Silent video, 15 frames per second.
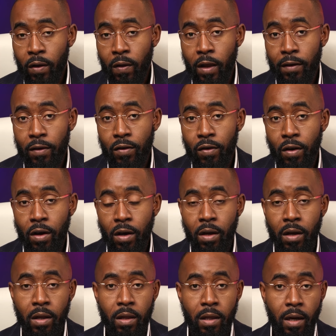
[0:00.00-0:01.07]
that's
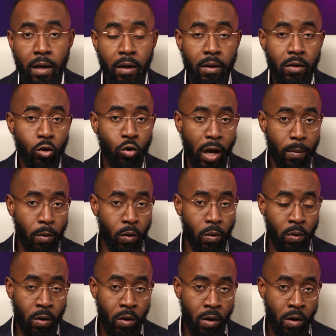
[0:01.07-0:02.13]
the tribal
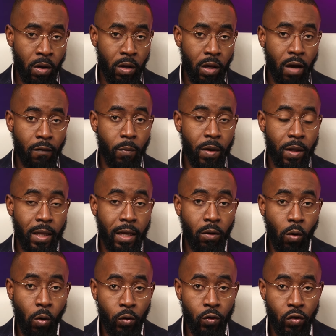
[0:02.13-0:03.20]
government that
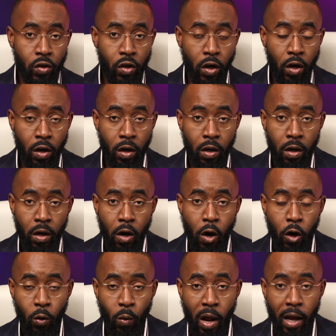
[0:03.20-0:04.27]
owns the
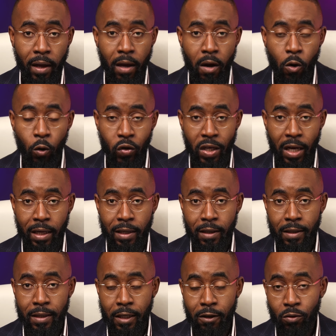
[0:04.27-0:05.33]
Hard Rock Hotel and
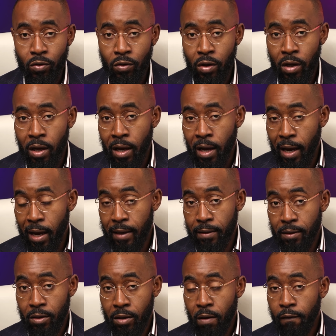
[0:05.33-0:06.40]
Casinos,
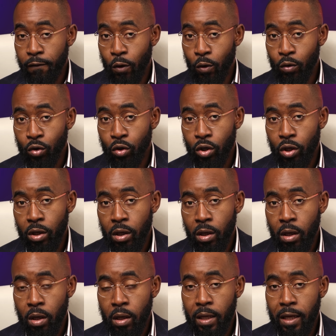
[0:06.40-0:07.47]
as first
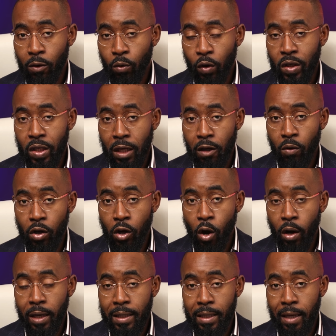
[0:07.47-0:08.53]
network security
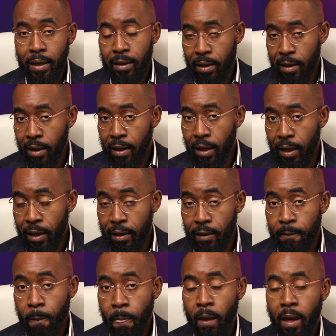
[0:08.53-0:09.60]
architect and
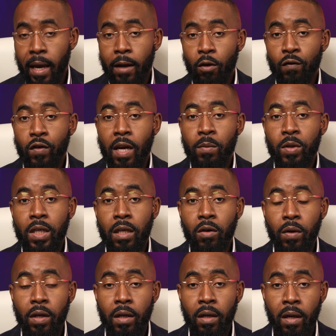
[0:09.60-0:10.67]
head of
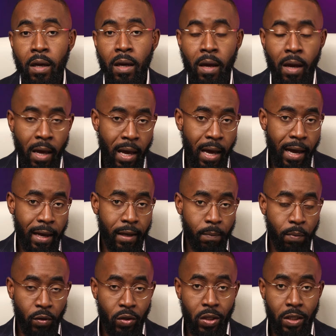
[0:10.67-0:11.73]
cybersecurity. I
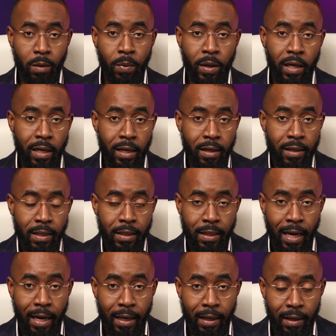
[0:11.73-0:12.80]
participated in the
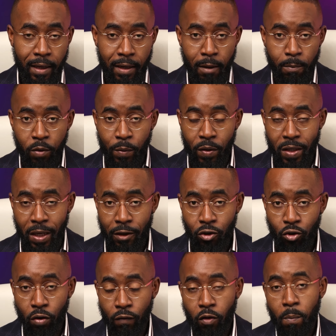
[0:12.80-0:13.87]
design and implementation
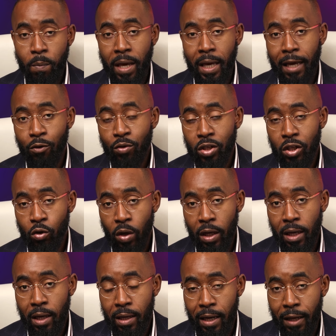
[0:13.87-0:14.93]
of the Bang Energy
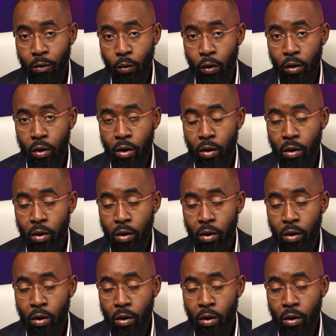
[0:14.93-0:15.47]
Drink network,